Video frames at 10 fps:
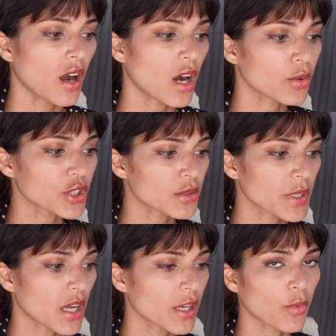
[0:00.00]
I will just
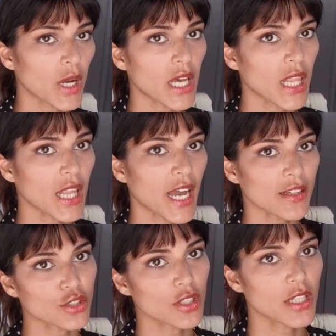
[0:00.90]
be like, well,
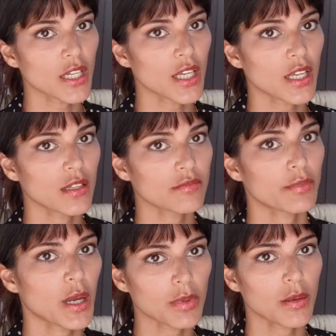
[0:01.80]
actually,
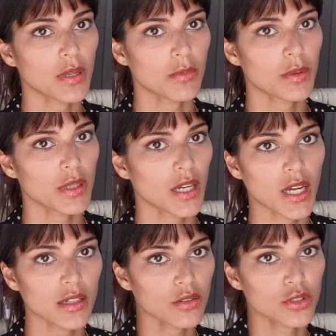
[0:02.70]
blah, blah, blah, blah,
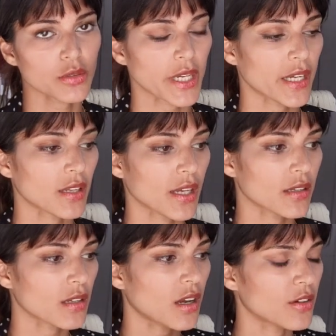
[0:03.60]
blah. And I'll do it.
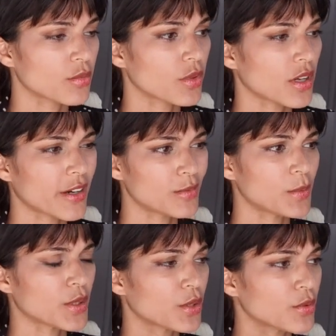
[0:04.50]
Like, I
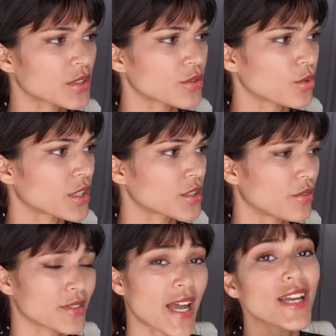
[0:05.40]
remember, who was I talking
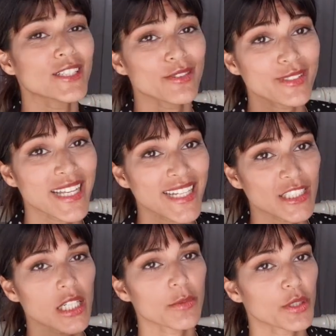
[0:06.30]
to? She was
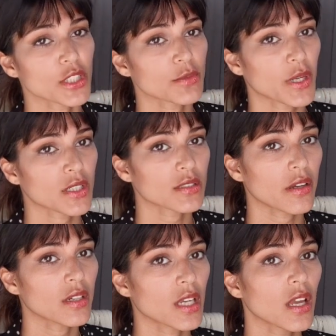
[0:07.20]
actually British
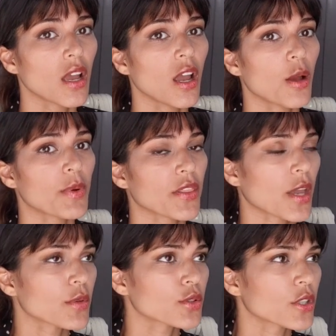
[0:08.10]
Pakistani, but
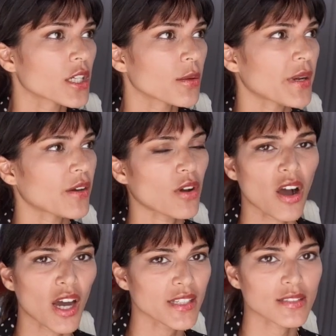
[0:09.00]
they were talking about
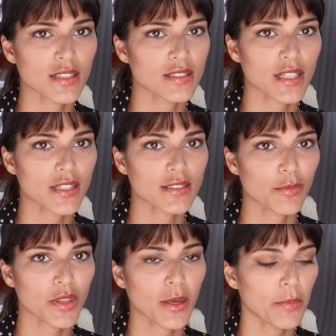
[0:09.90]
ISIS, saying
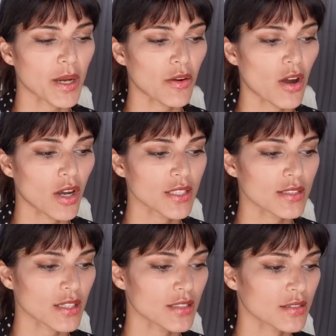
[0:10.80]
something about
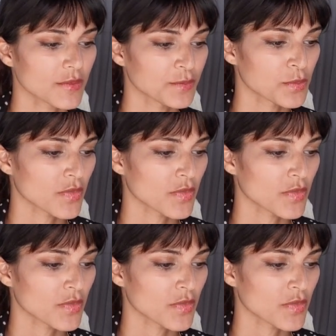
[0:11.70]
ISIS.